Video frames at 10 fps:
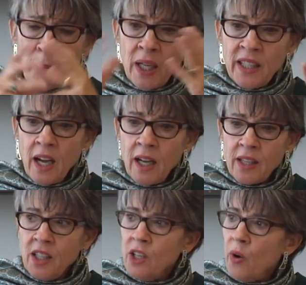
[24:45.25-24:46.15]
But
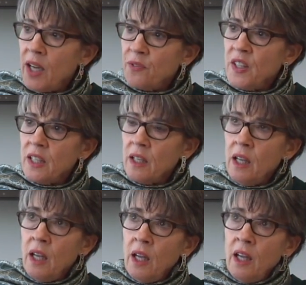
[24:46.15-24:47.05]
you know, I think
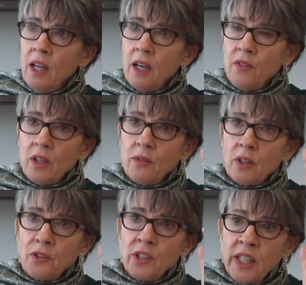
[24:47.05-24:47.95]

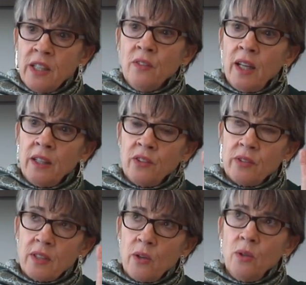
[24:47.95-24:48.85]
the thing that is
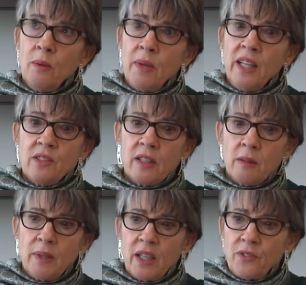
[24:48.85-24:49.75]
so amazing
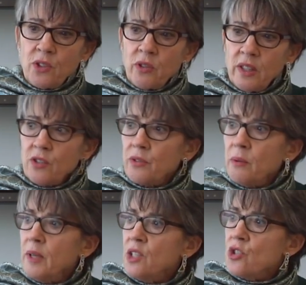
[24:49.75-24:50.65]
about the
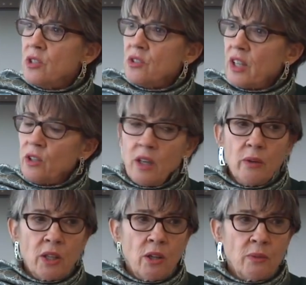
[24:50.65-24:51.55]
transformations that are
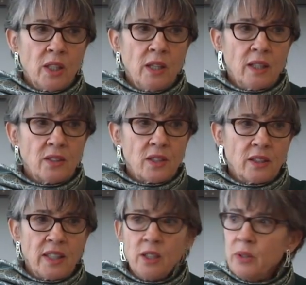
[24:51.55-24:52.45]
going on right now is
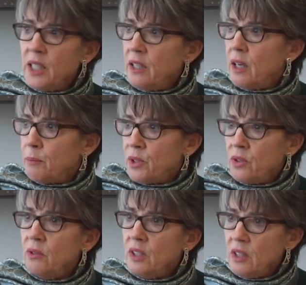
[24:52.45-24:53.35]
that they create
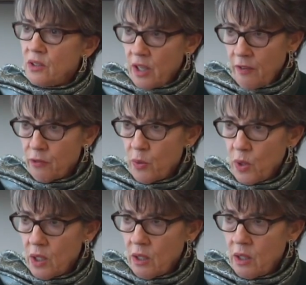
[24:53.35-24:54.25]
opportunities
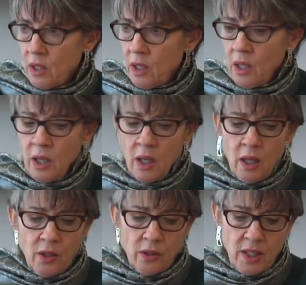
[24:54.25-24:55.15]
everywhere.
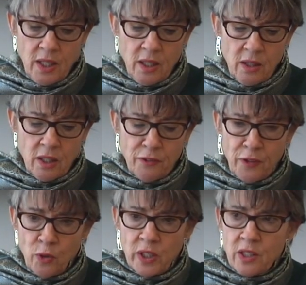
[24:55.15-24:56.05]
The
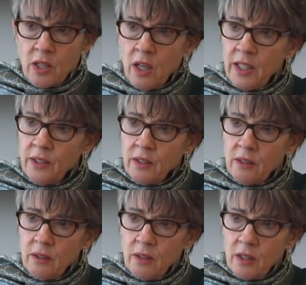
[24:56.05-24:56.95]
focus on
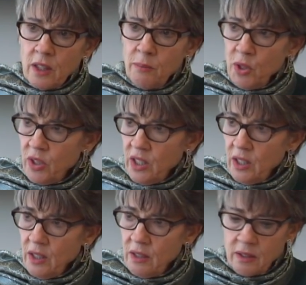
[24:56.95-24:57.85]

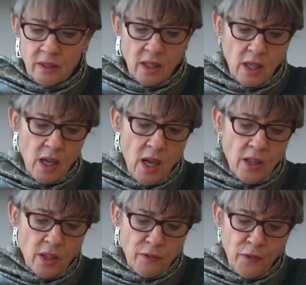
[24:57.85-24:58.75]
community,
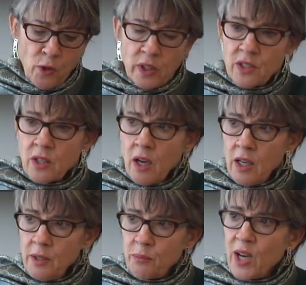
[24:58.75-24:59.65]
the focus on